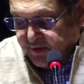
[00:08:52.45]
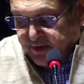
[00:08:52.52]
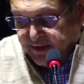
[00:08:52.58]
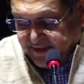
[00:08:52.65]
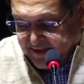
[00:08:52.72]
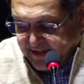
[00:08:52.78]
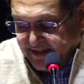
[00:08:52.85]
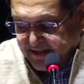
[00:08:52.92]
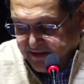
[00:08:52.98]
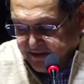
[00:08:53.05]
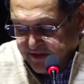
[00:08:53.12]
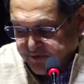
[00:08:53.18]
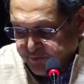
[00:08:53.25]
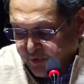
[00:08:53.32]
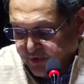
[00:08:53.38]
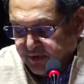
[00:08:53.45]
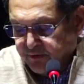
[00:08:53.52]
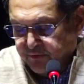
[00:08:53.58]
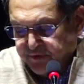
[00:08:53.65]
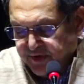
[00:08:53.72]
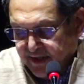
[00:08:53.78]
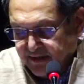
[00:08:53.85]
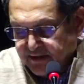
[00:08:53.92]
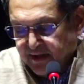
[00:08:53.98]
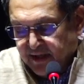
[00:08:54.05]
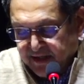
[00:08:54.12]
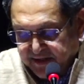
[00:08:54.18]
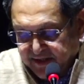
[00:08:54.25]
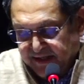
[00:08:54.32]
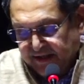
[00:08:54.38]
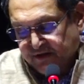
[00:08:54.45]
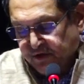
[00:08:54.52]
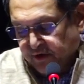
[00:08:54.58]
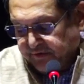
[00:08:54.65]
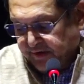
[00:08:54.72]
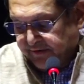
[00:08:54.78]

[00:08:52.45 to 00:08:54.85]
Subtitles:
He says in his book, we are the architects of